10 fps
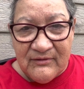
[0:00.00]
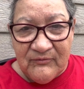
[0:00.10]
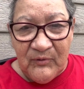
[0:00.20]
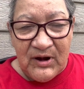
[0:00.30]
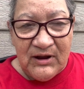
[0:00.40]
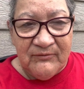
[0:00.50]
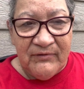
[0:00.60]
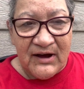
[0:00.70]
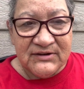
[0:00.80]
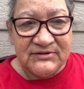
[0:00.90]
when he
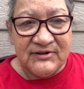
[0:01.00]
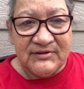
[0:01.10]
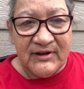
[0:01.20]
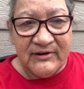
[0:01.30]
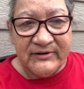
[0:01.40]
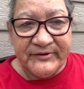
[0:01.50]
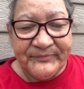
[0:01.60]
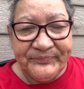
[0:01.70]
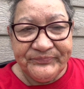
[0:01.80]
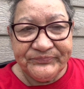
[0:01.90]
fasted there
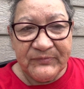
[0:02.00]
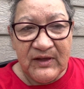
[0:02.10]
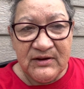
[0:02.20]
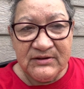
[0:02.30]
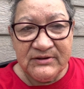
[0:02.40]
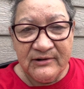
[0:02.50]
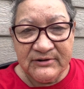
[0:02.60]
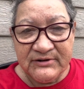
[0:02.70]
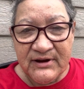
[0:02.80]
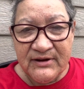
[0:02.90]
in his
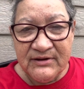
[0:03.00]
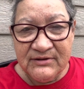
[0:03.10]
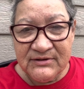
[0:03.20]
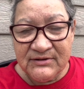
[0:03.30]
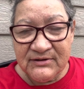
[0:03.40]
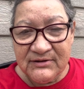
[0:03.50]
younger days.